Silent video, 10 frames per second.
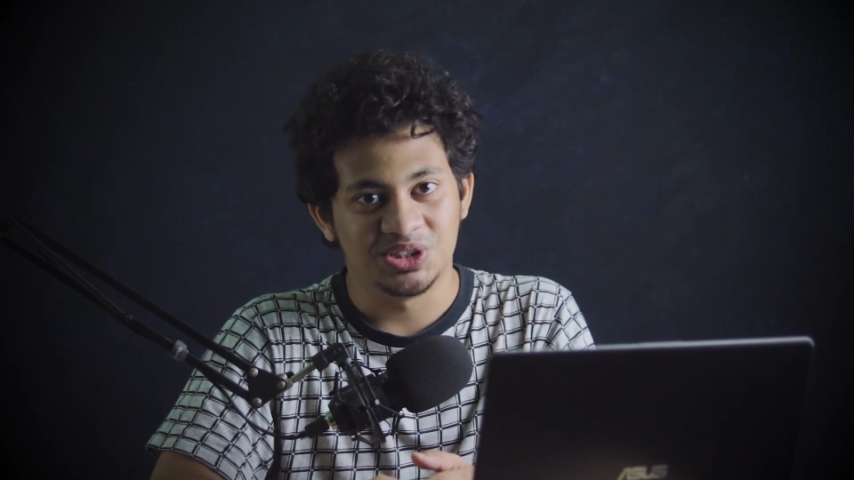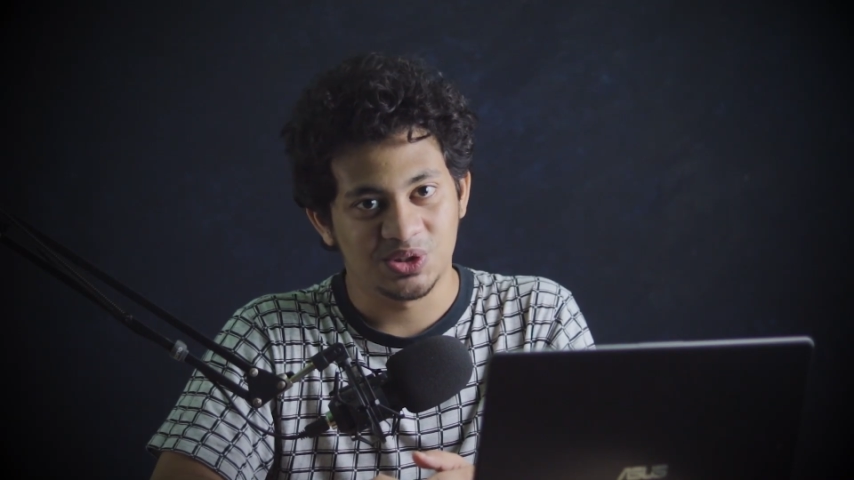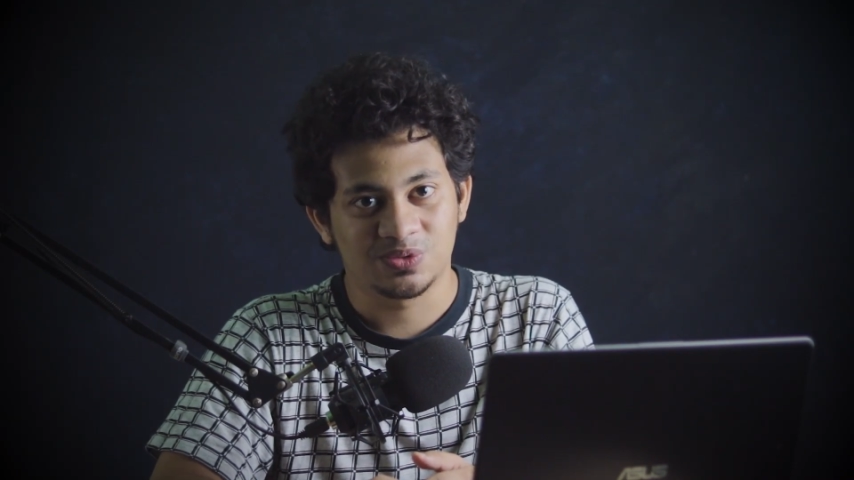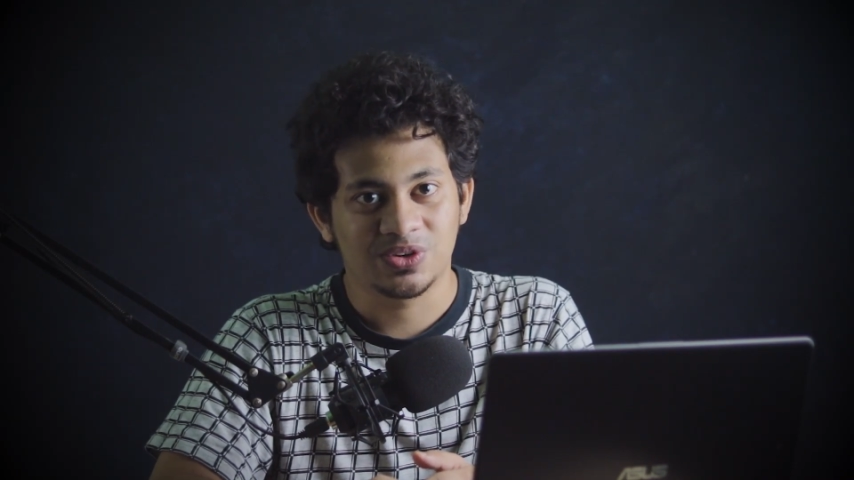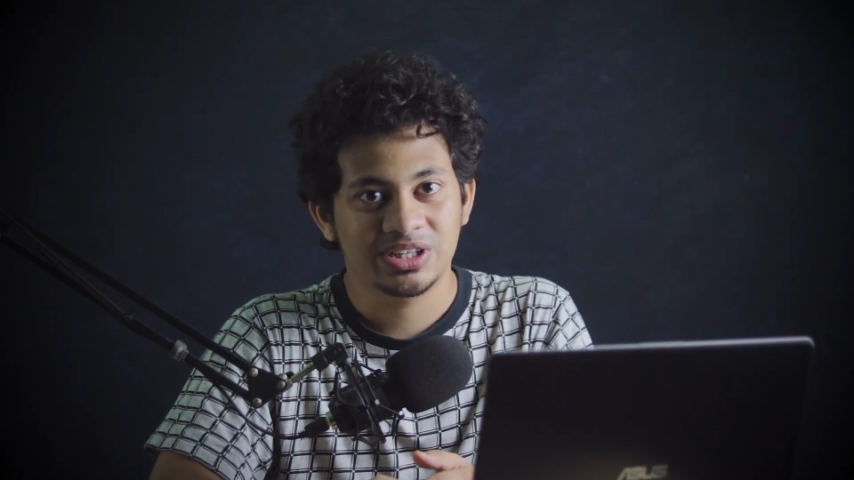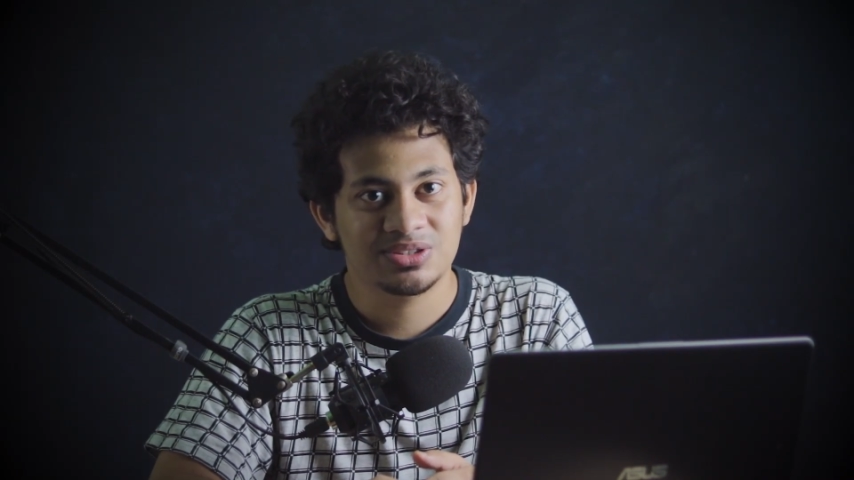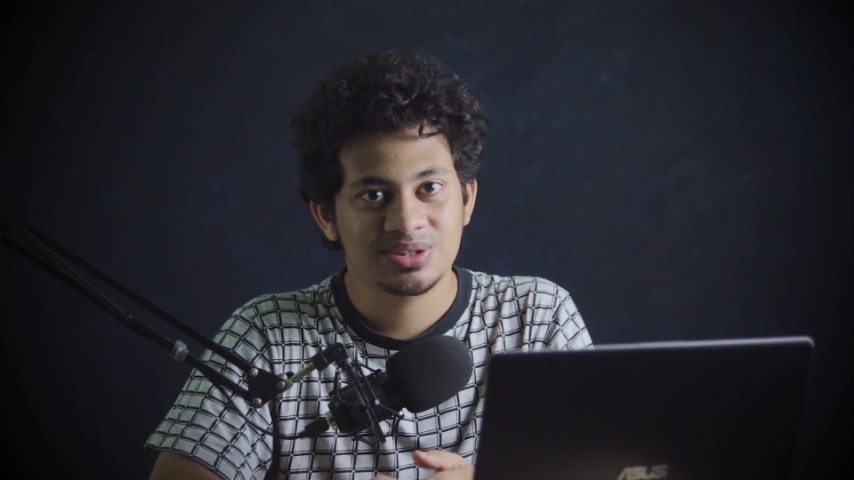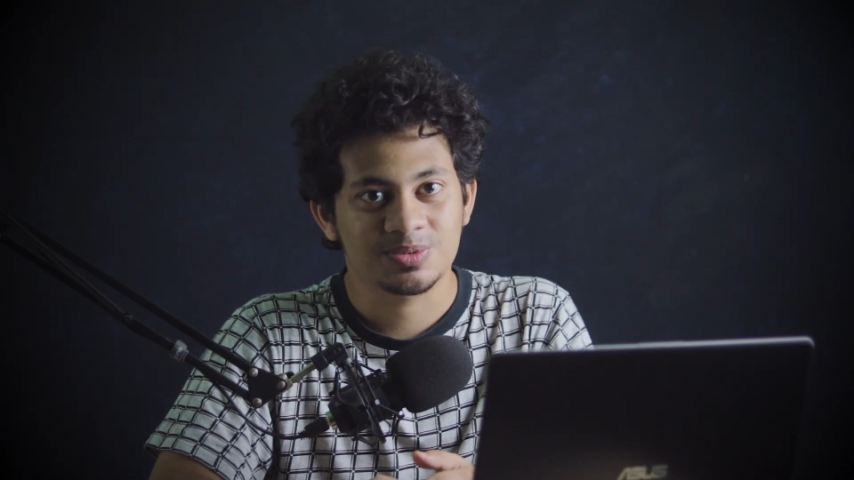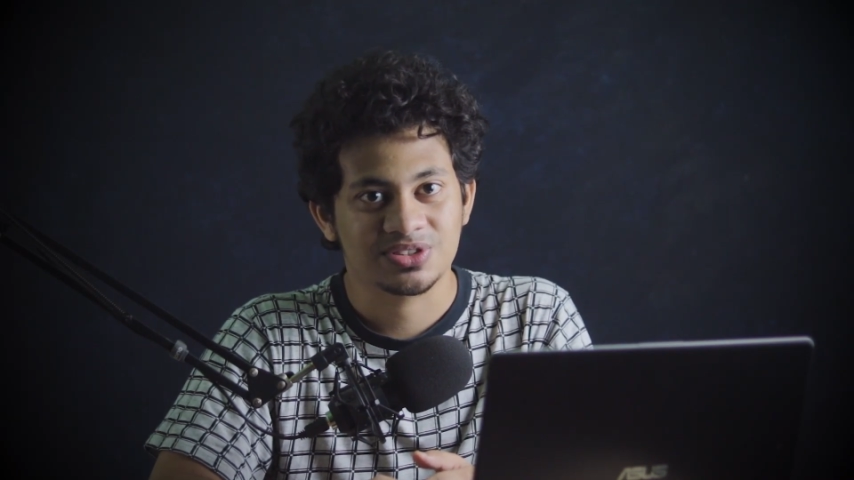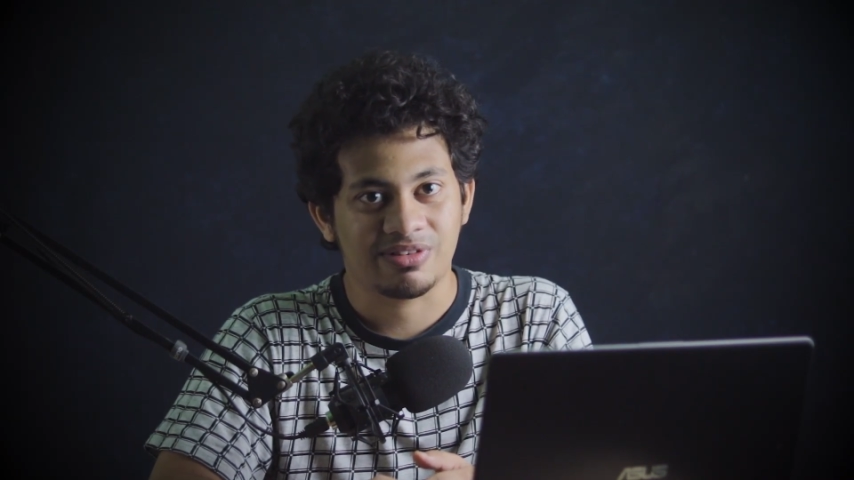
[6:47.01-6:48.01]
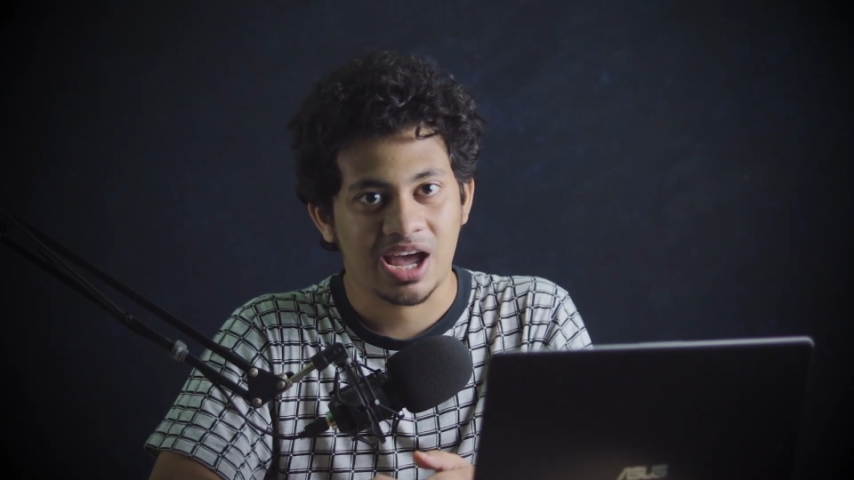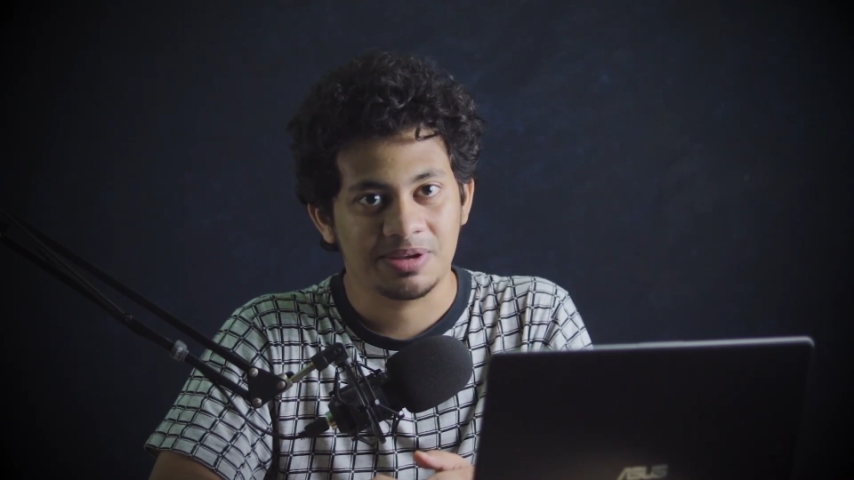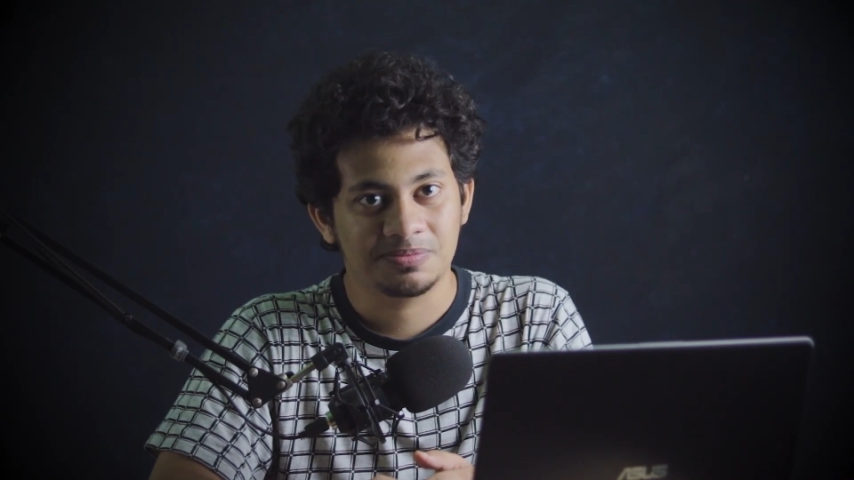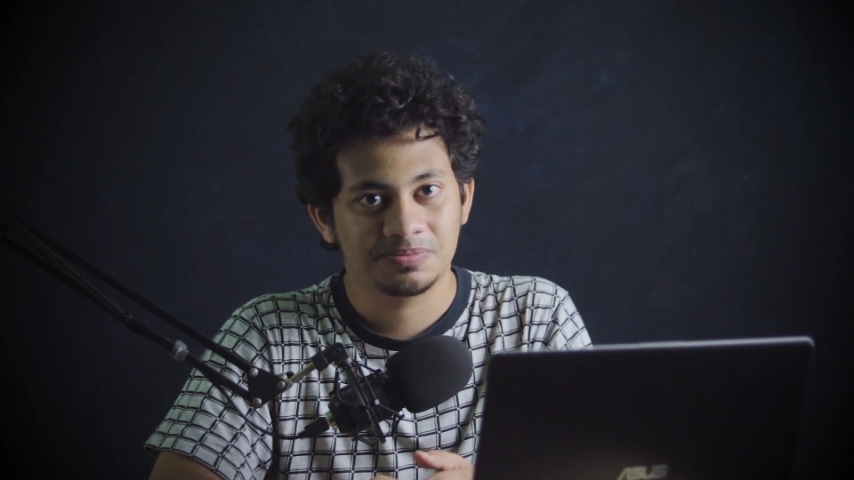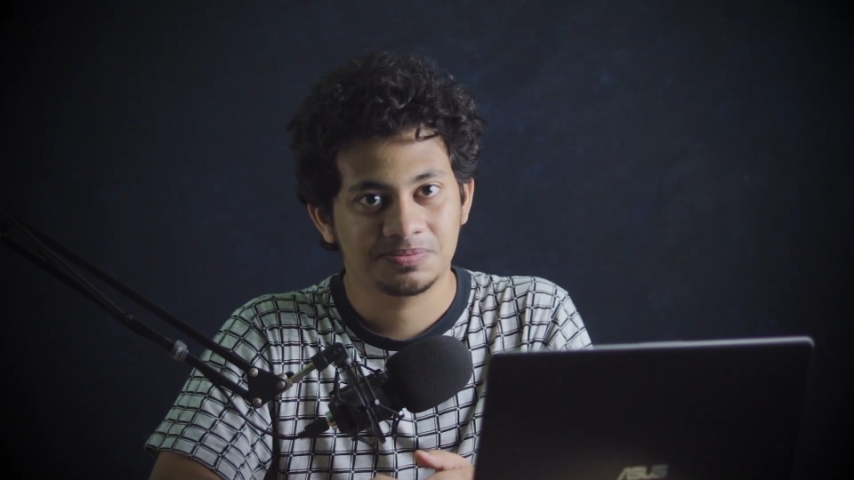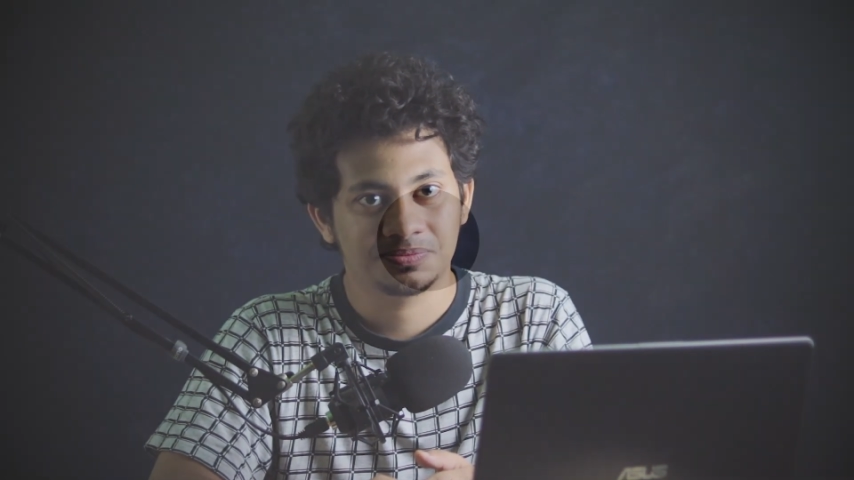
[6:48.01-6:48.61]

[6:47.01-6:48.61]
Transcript: don't forget to subscribe.